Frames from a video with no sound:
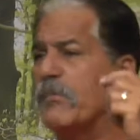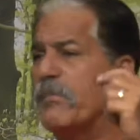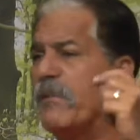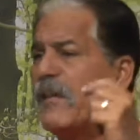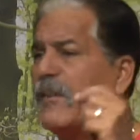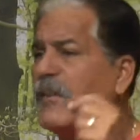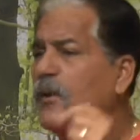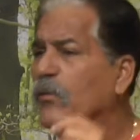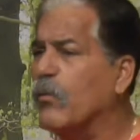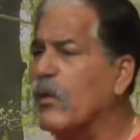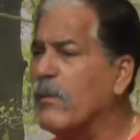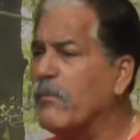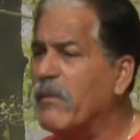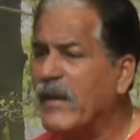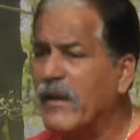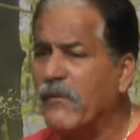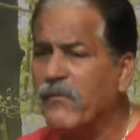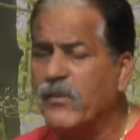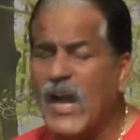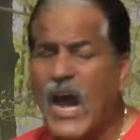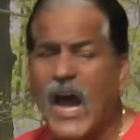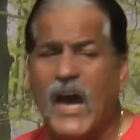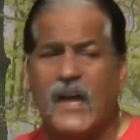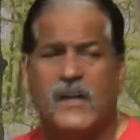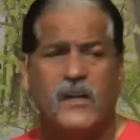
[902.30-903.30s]
to be the women
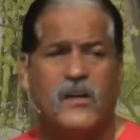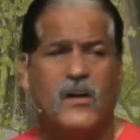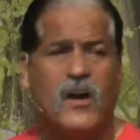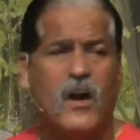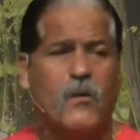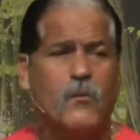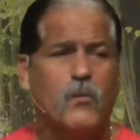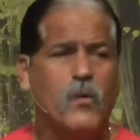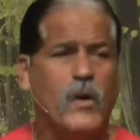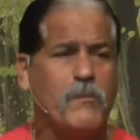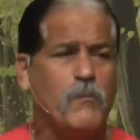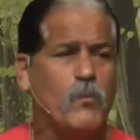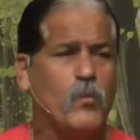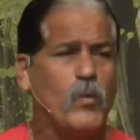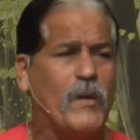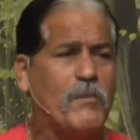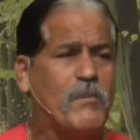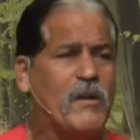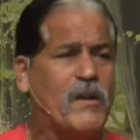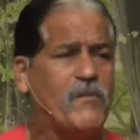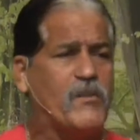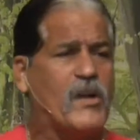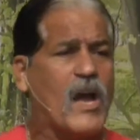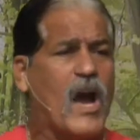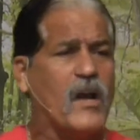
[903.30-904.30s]
of God in our
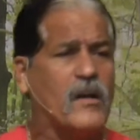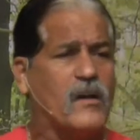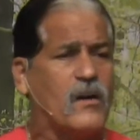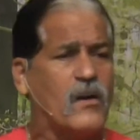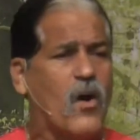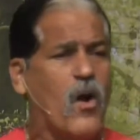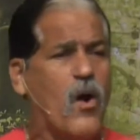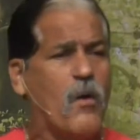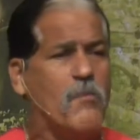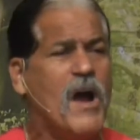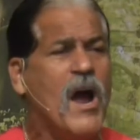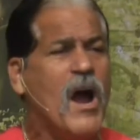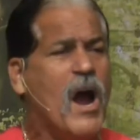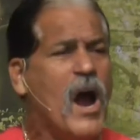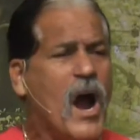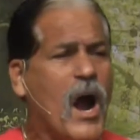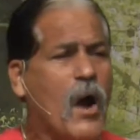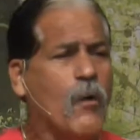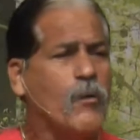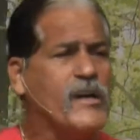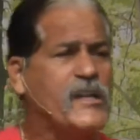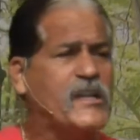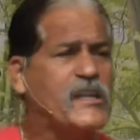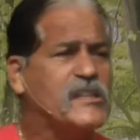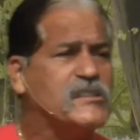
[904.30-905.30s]
women of God in our home?
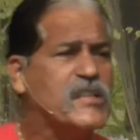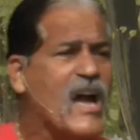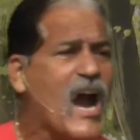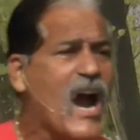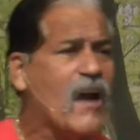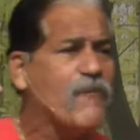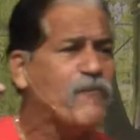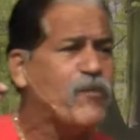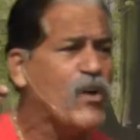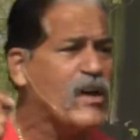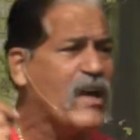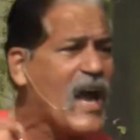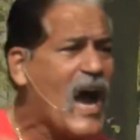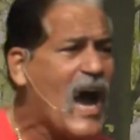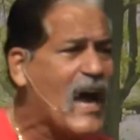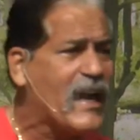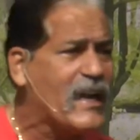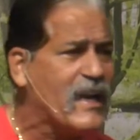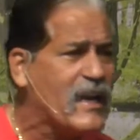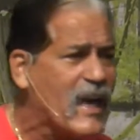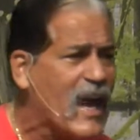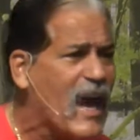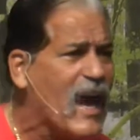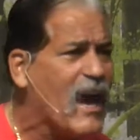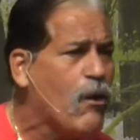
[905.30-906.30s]
Are we desiring for God
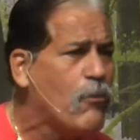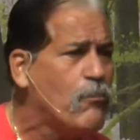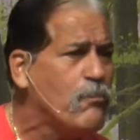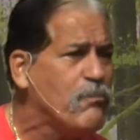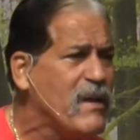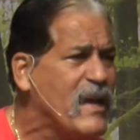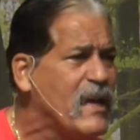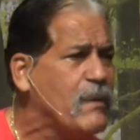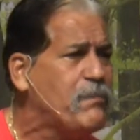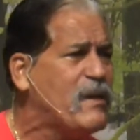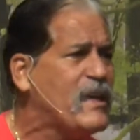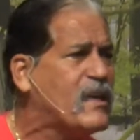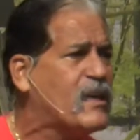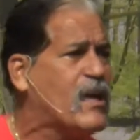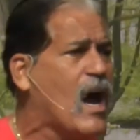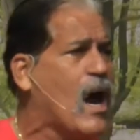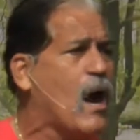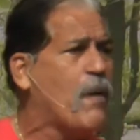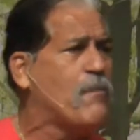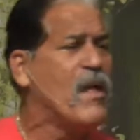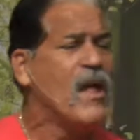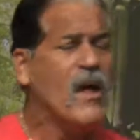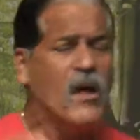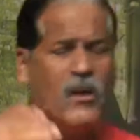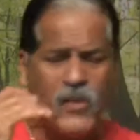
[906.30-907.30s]
to help me
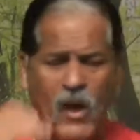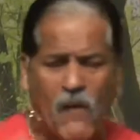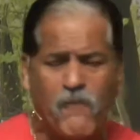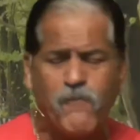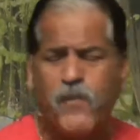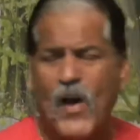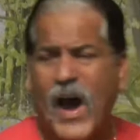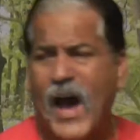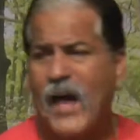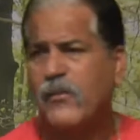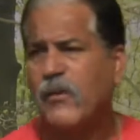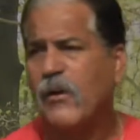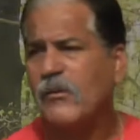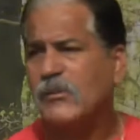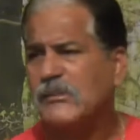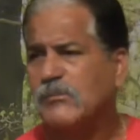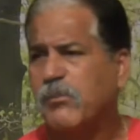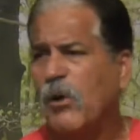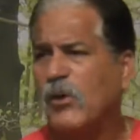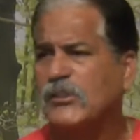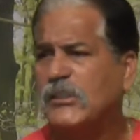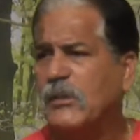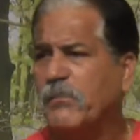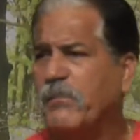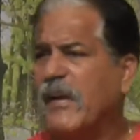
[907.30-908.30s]
become the father I'm
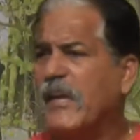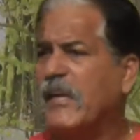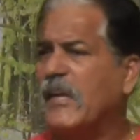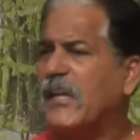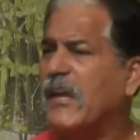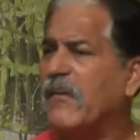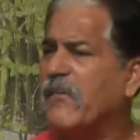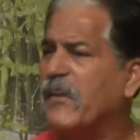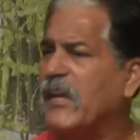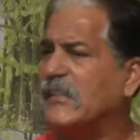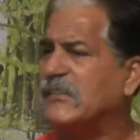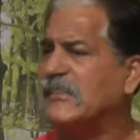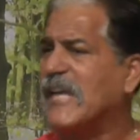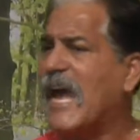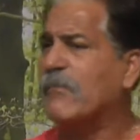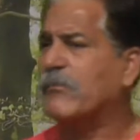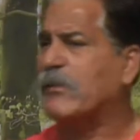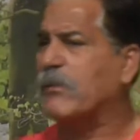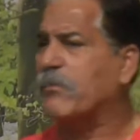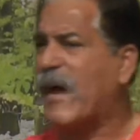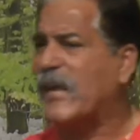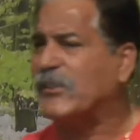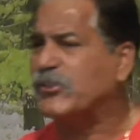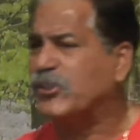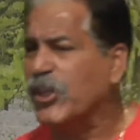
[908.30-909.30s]
supposed to be to give an
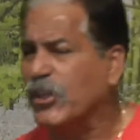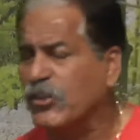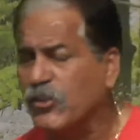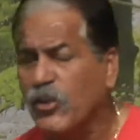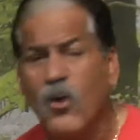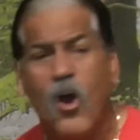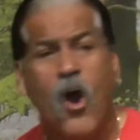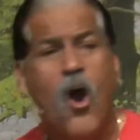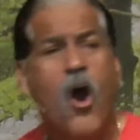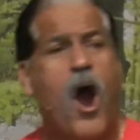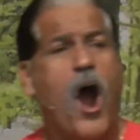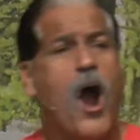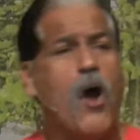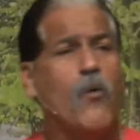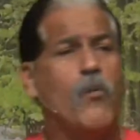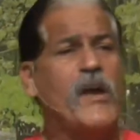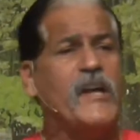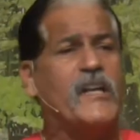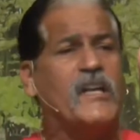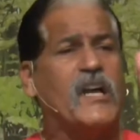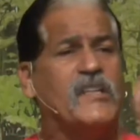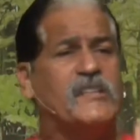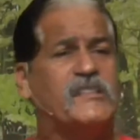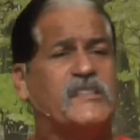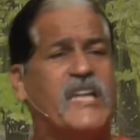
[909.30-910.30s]
example to my children? Are
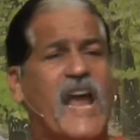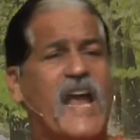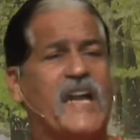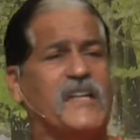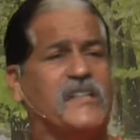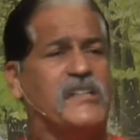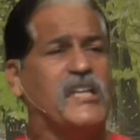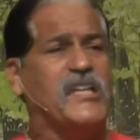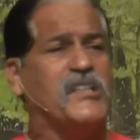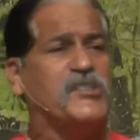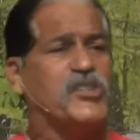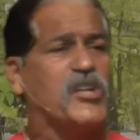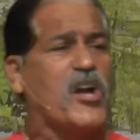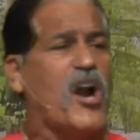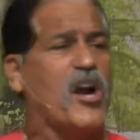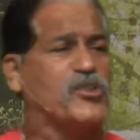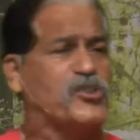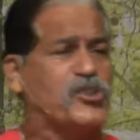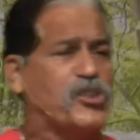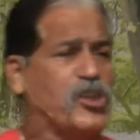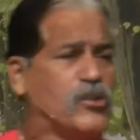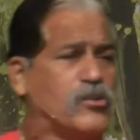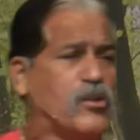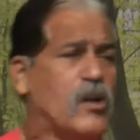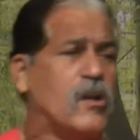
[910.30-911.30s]
we content teaching our
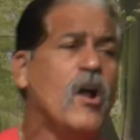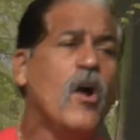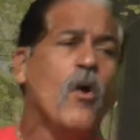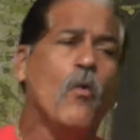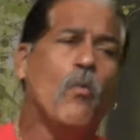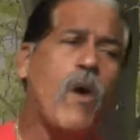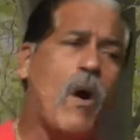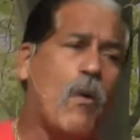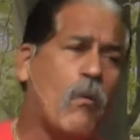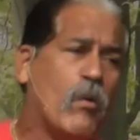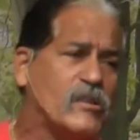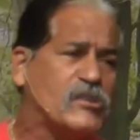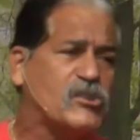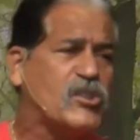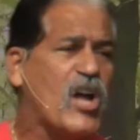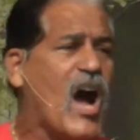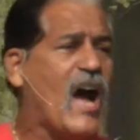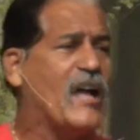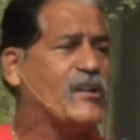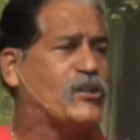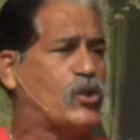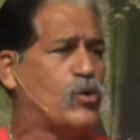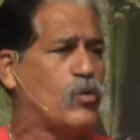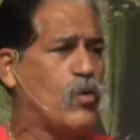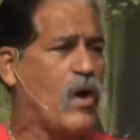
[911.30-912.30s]
children what was
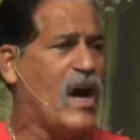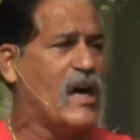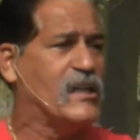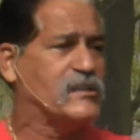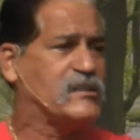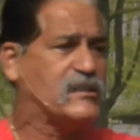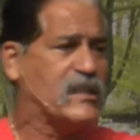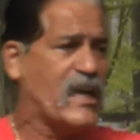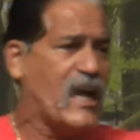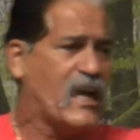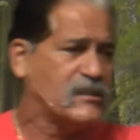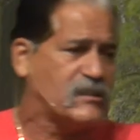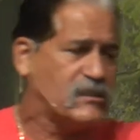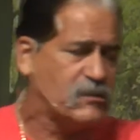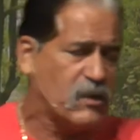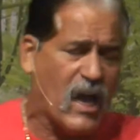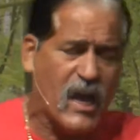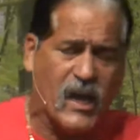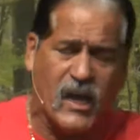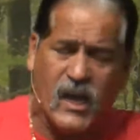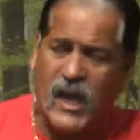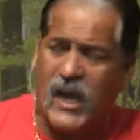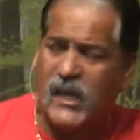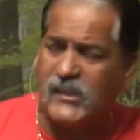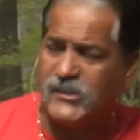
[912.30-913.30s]
taught to us as,
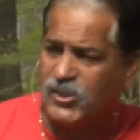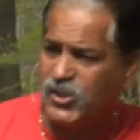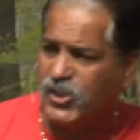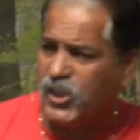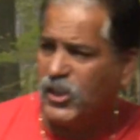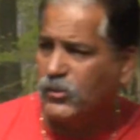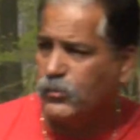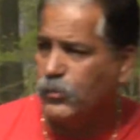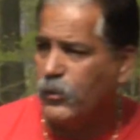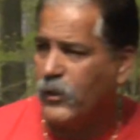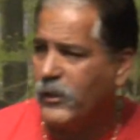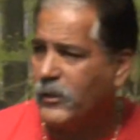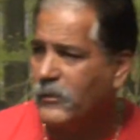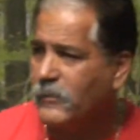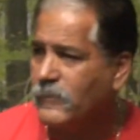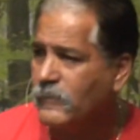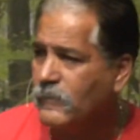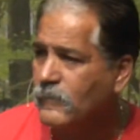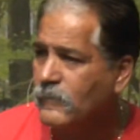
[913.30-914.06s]
uh, as children?